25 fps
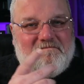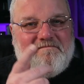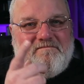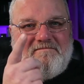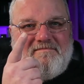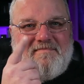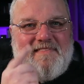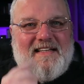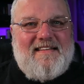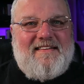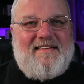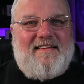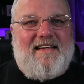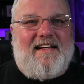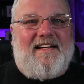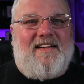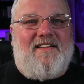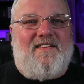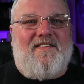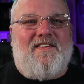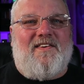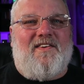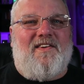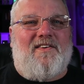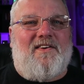Let's take
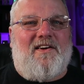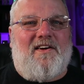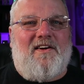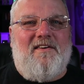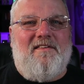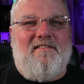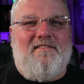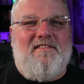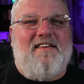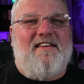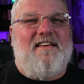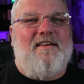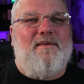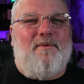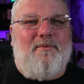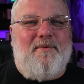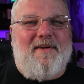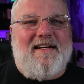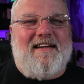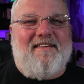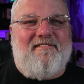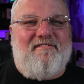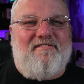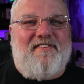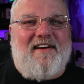a look, see what
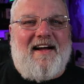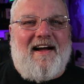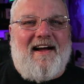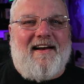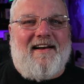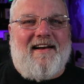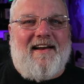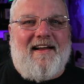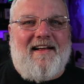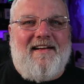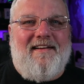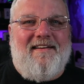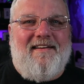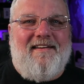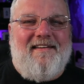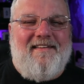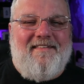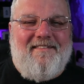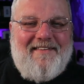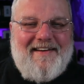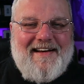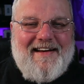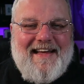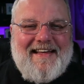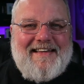we can find.
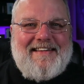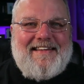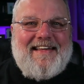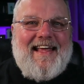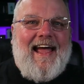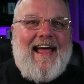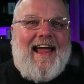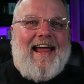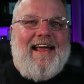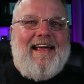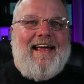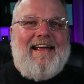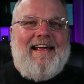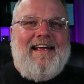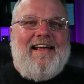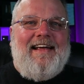What do you say?